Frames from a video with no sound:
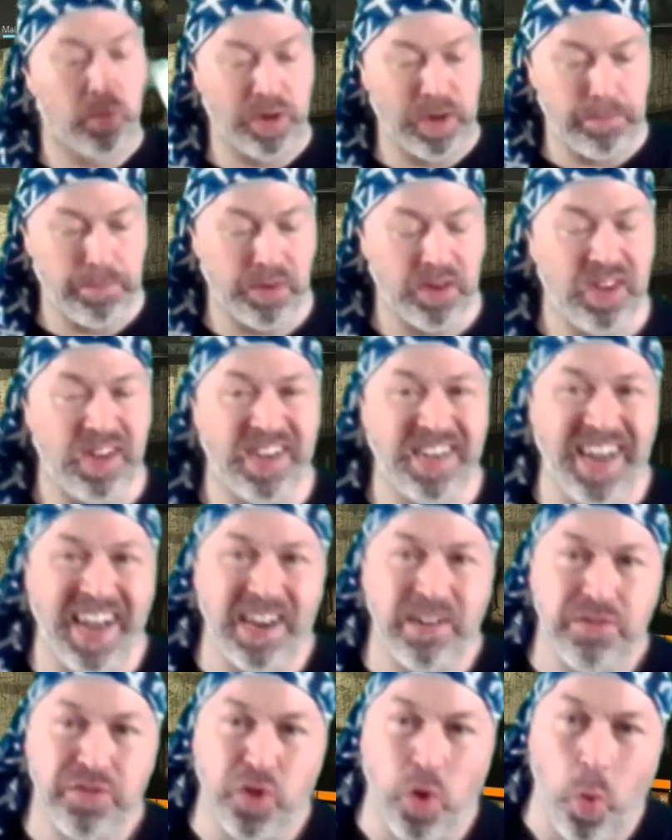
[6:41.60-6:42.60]
a bunch of
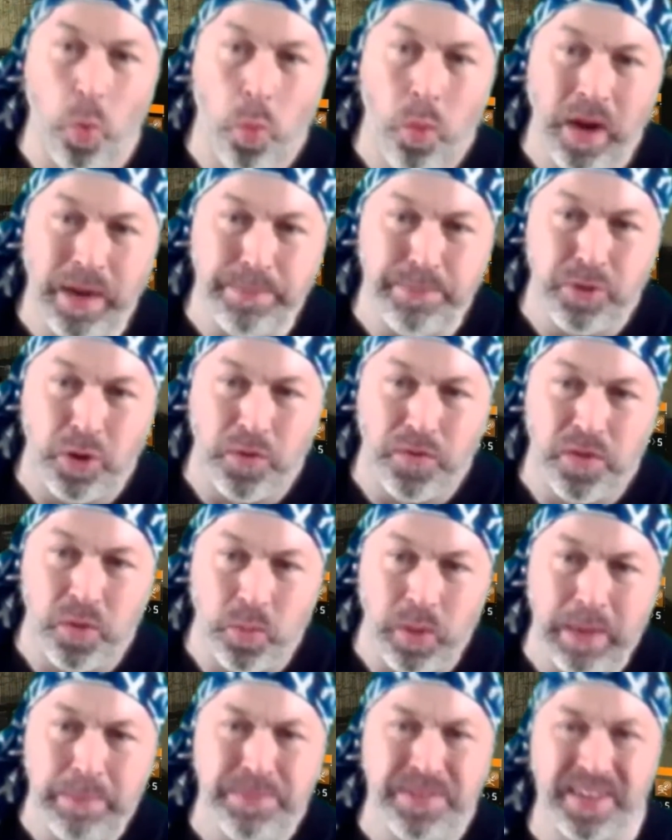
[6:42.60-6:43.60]
channels got wiped off the
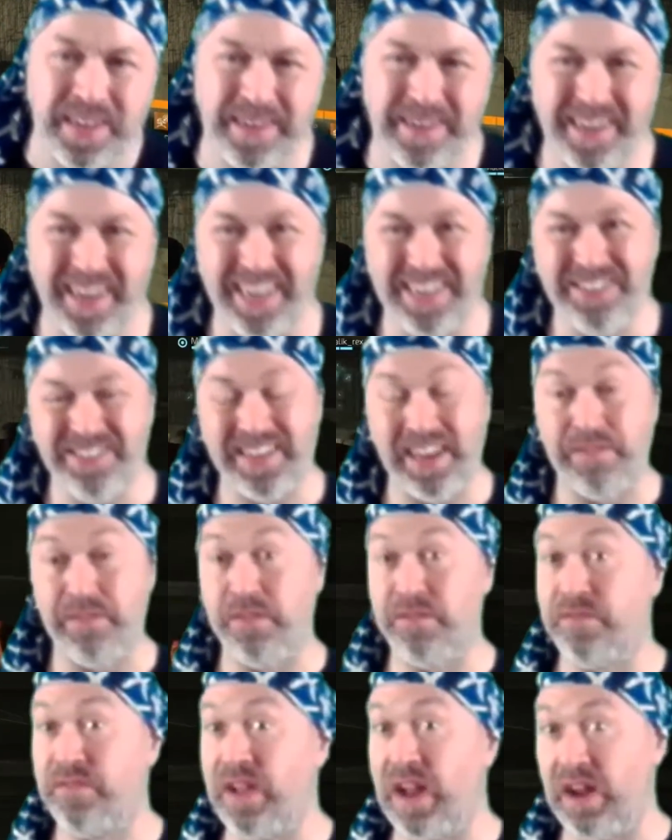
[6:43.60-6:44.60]
website, I used to have a
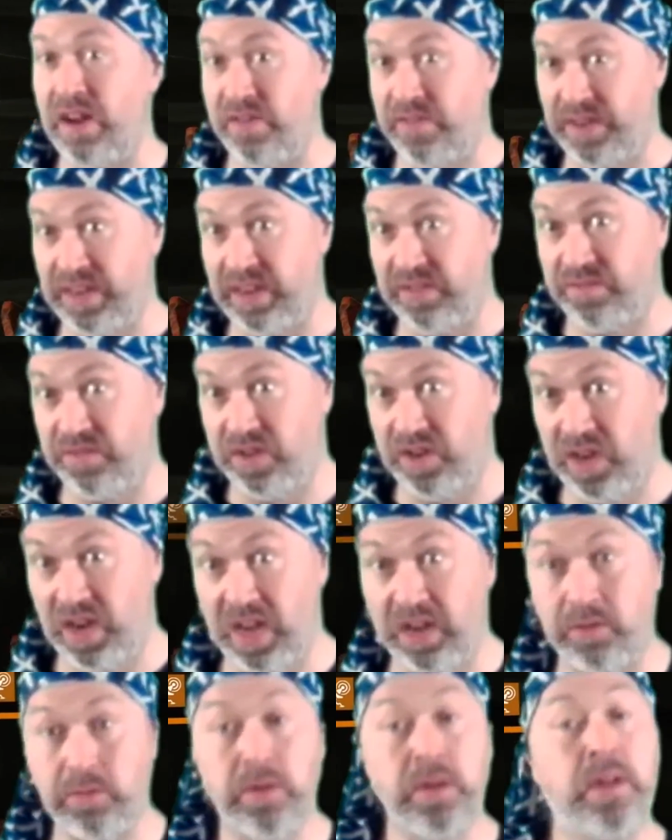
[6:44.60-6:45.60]
very different
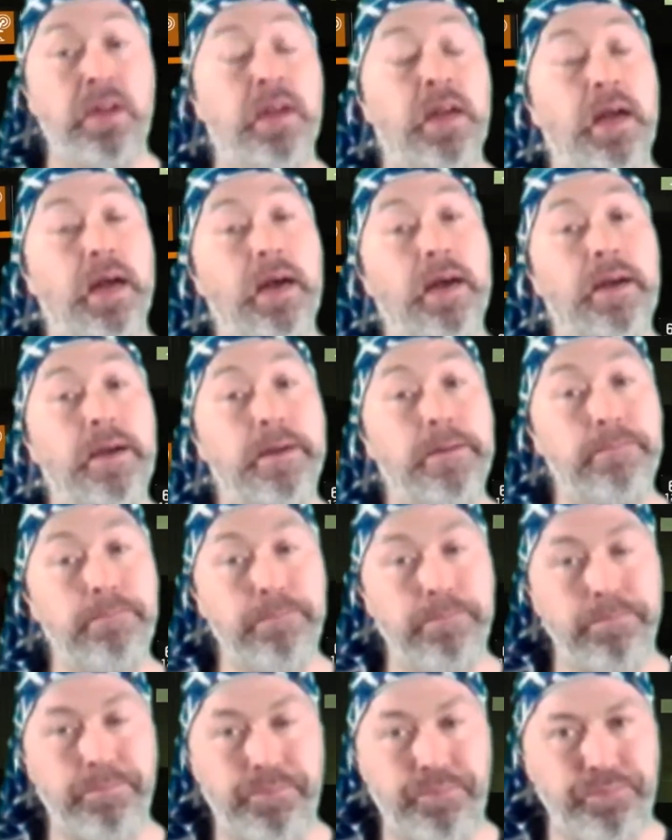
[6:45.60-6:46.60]
channel.
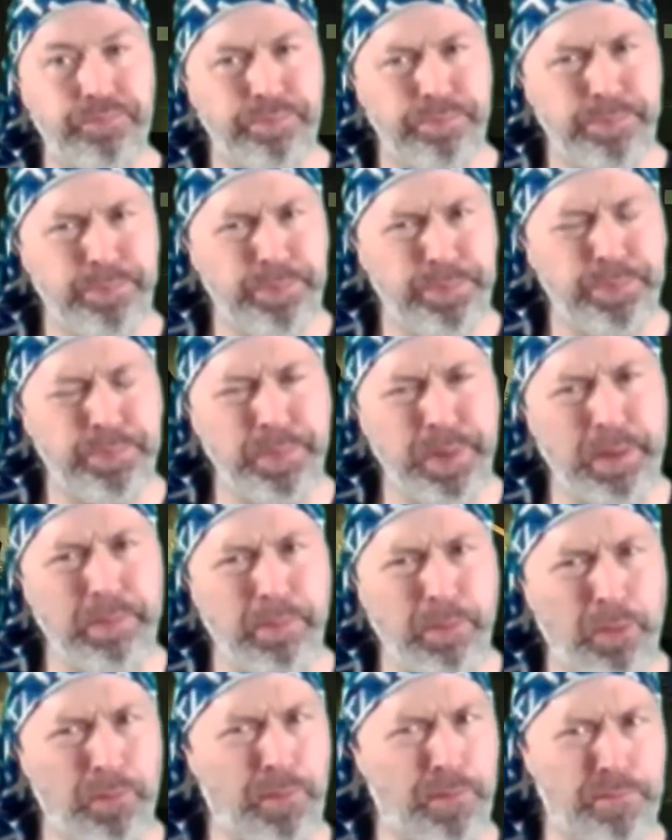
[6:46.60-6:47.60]

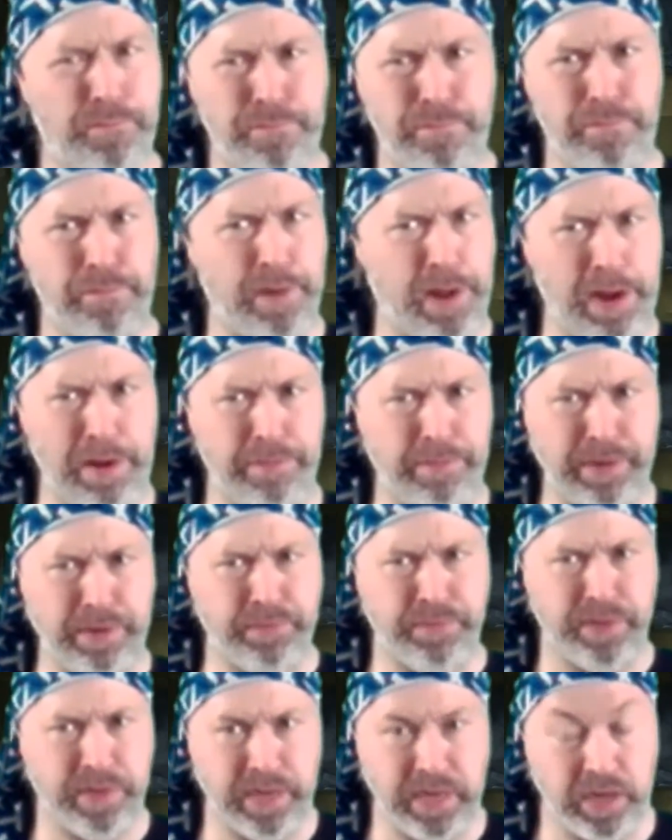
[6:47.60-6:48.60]
Of a very
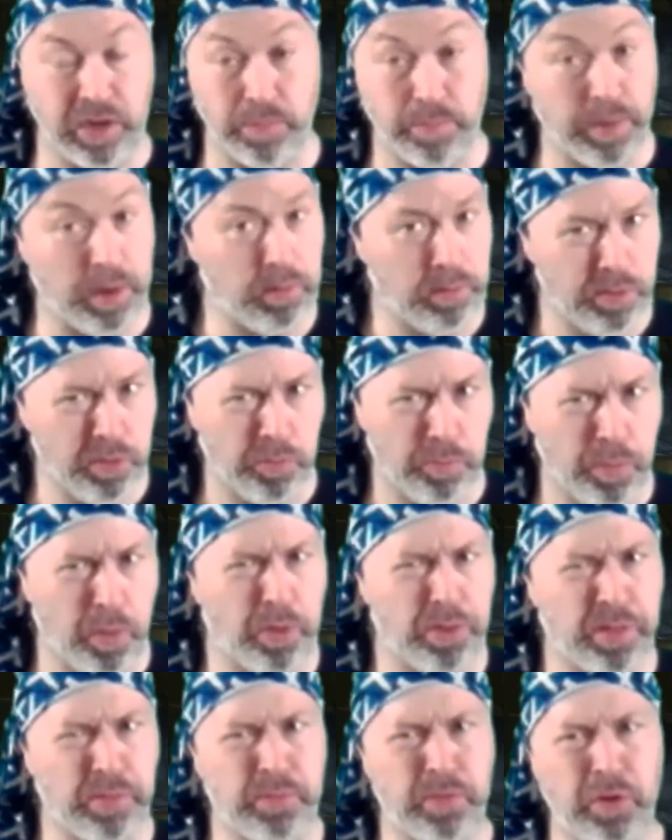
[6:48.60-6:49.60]
different nature, but we're not
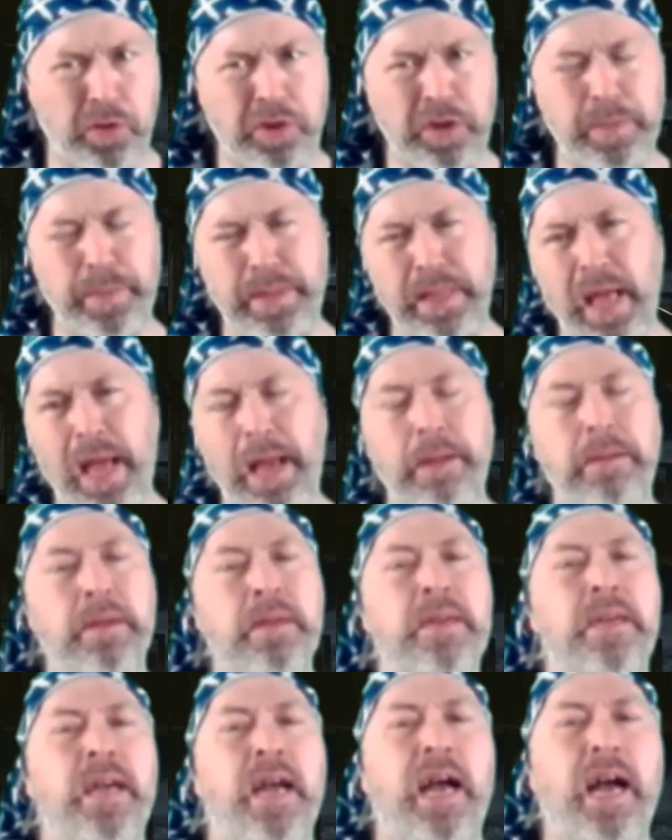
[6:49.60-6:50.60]
bothered talking about
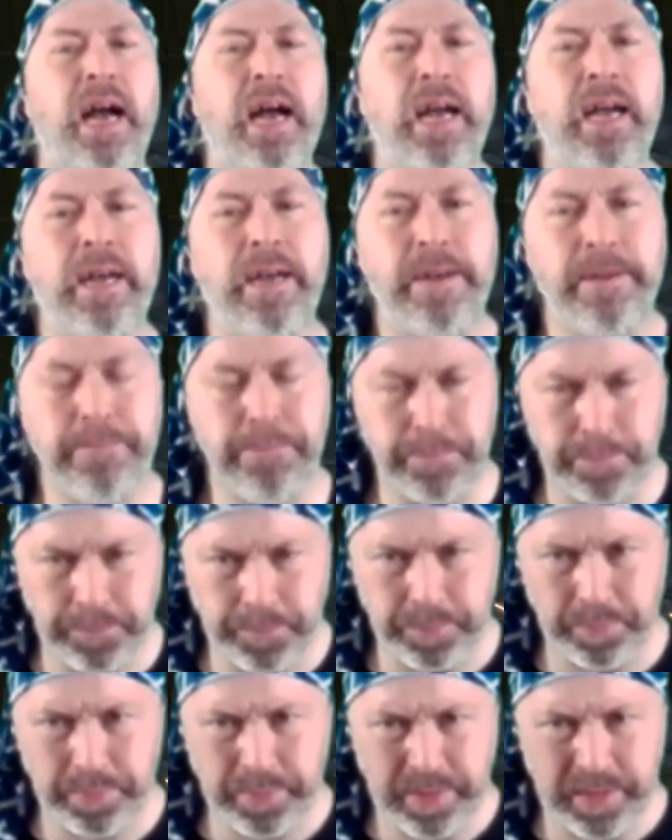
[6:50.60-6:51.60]
that.
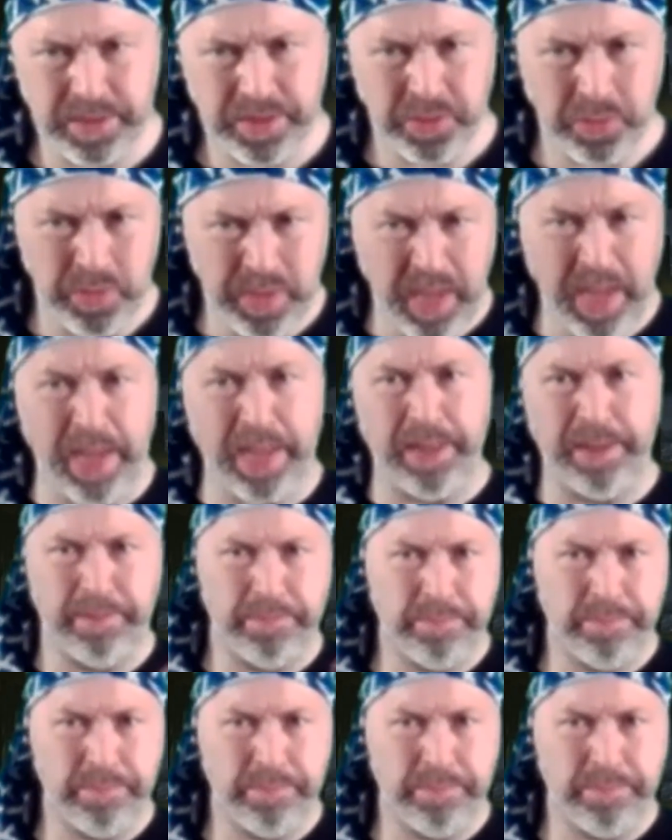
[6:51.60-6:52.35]
So yeah,